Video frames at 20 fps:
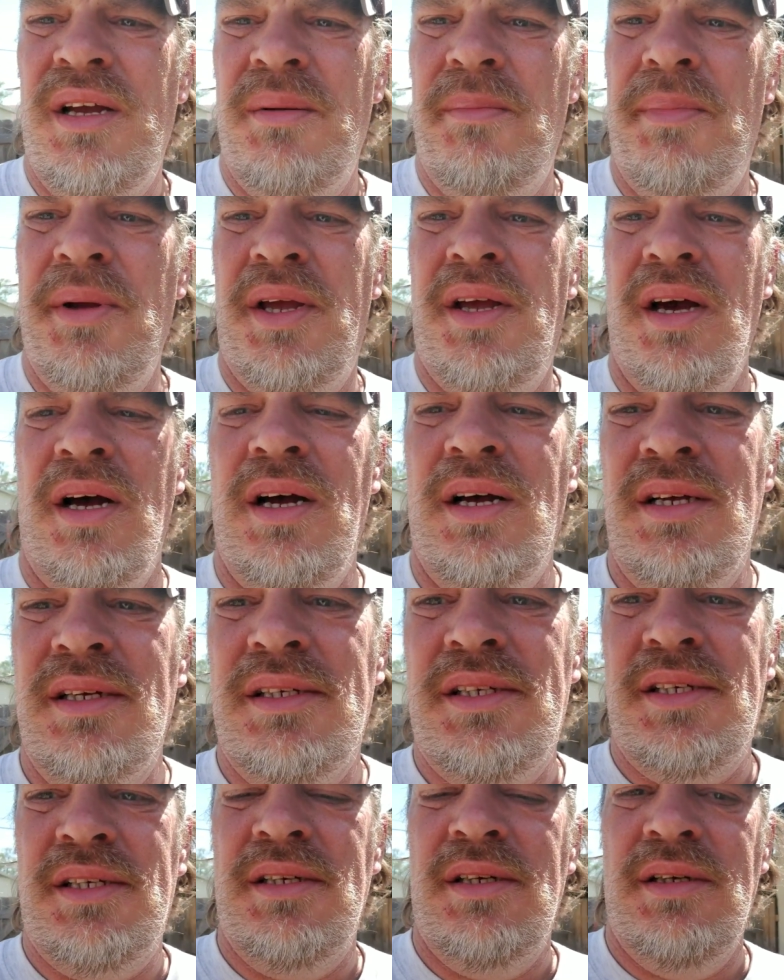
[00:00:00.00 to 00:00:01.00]

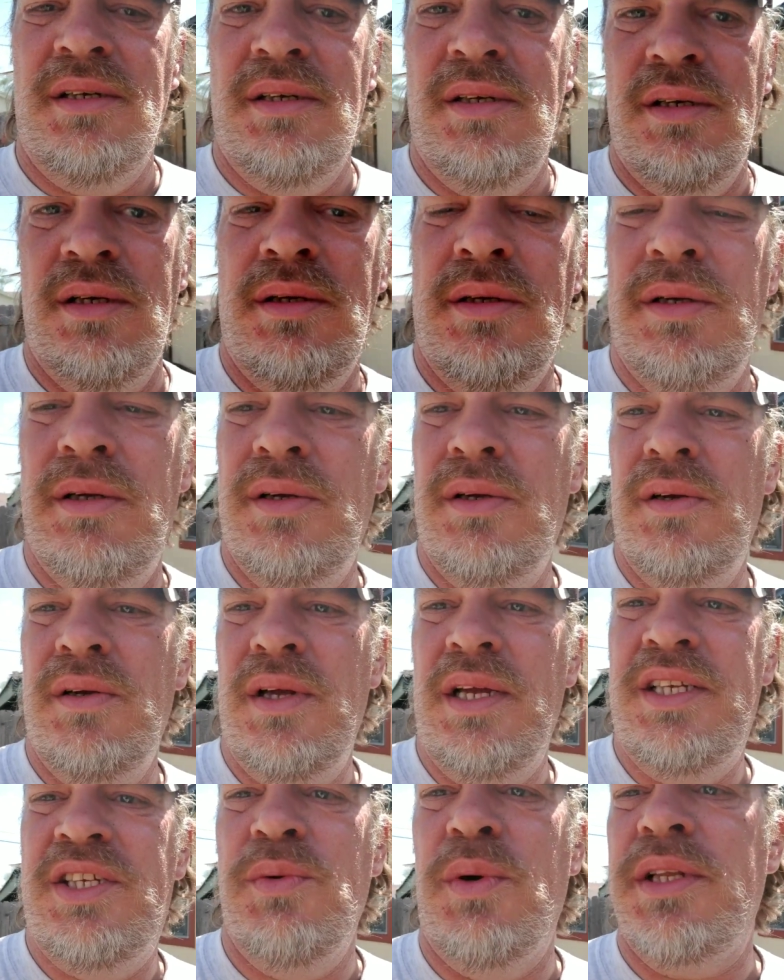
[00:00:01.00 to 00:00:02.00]
because
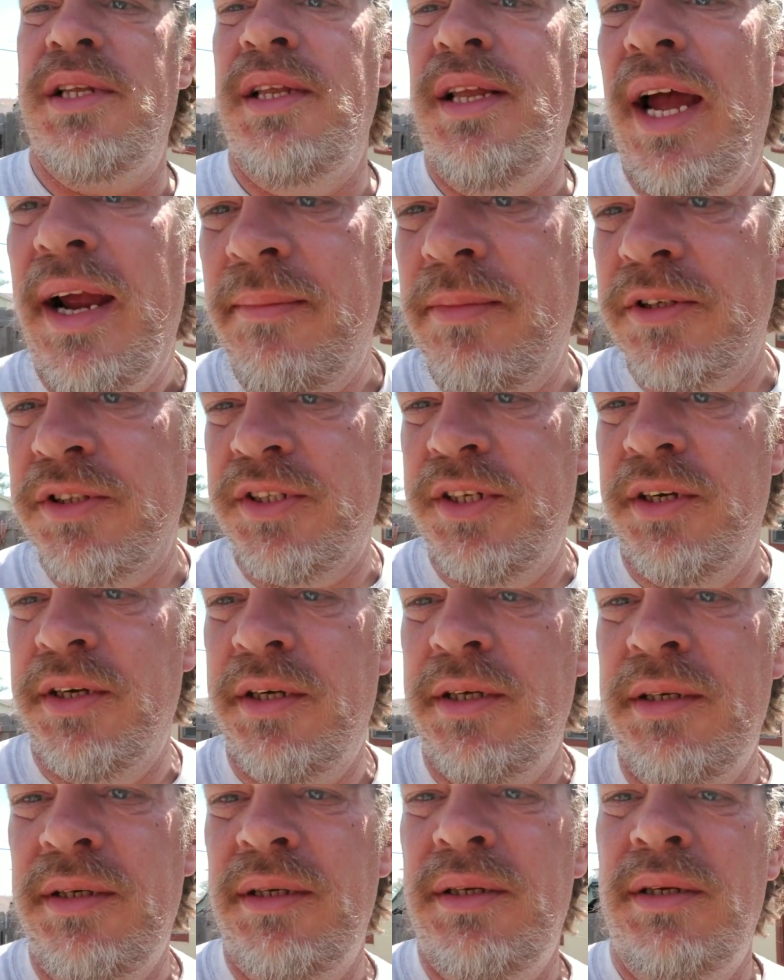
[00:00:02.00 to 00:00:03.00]
it's what the neighbor's
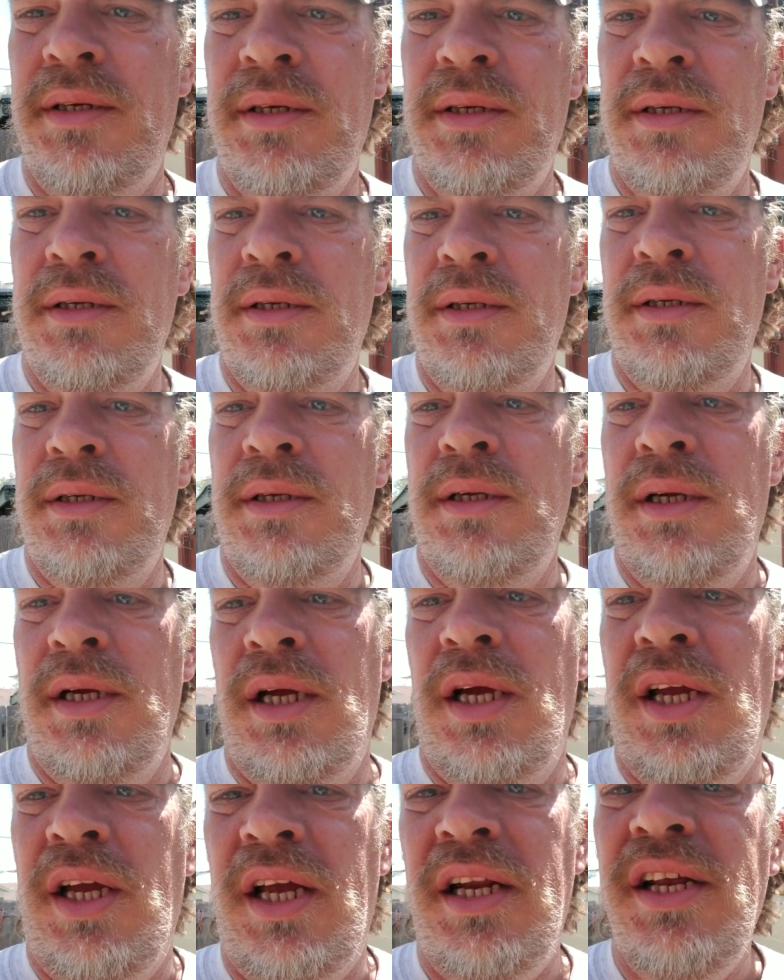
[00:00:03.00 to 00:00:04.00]
doing,
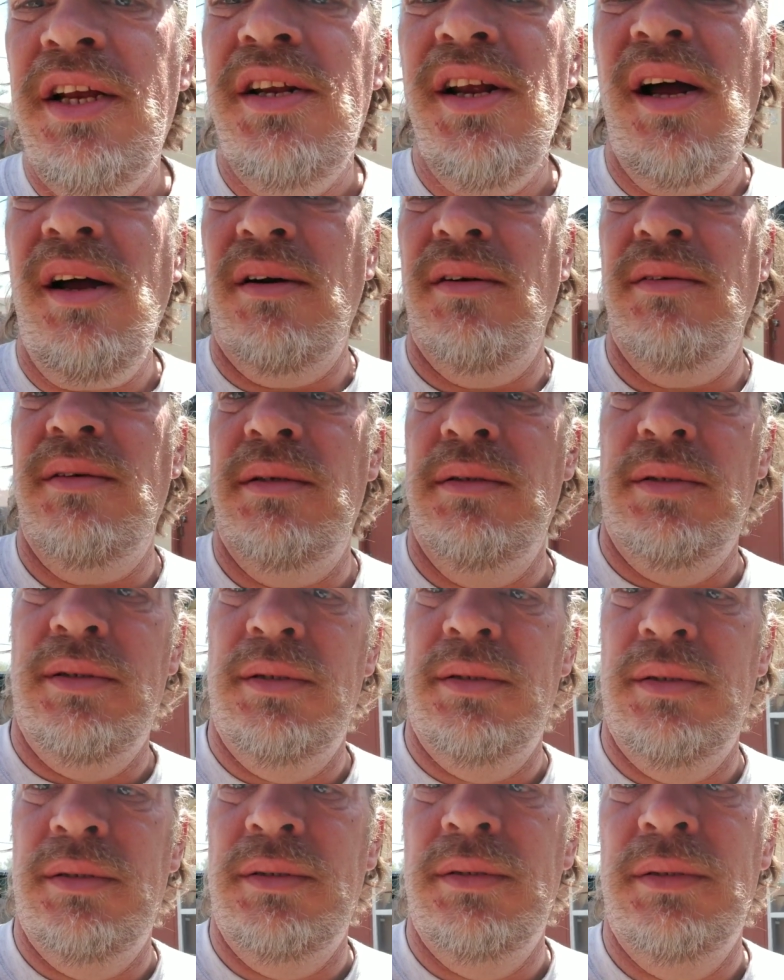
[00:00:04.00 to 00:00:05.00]
and you don't.
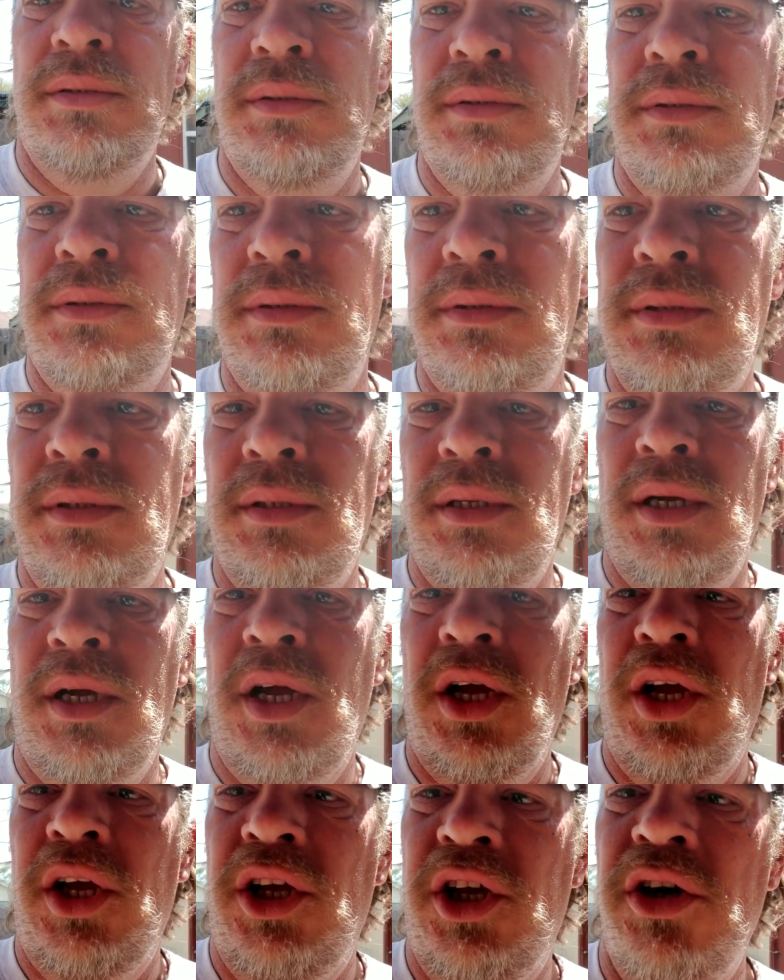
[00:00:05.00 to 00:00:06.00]

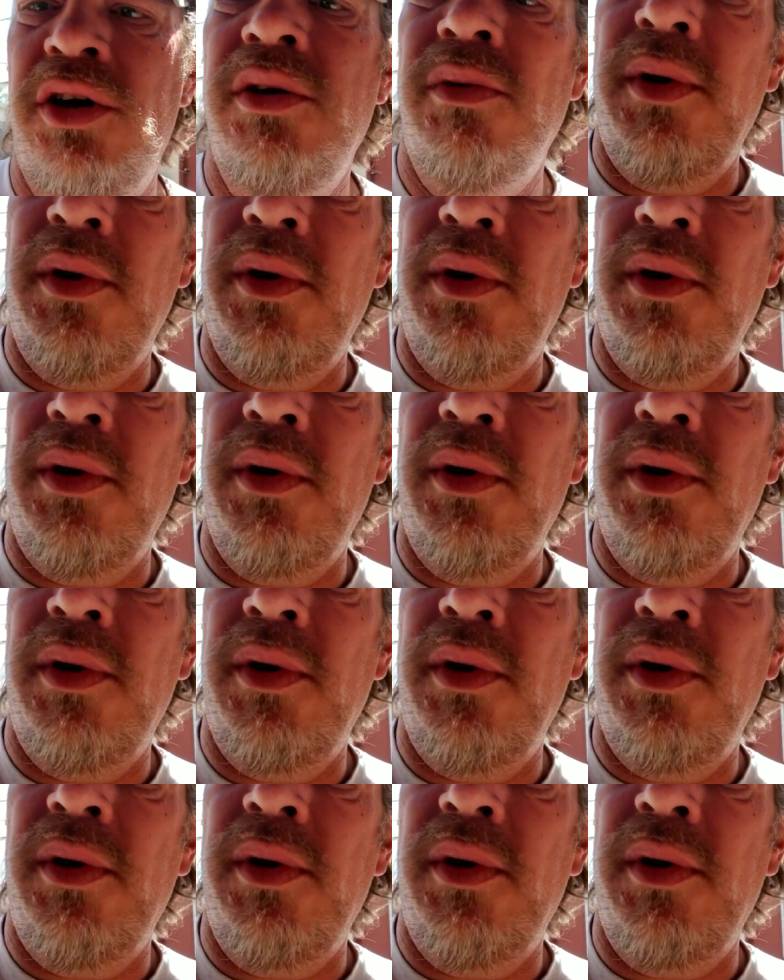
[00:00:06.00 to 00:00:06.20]
You can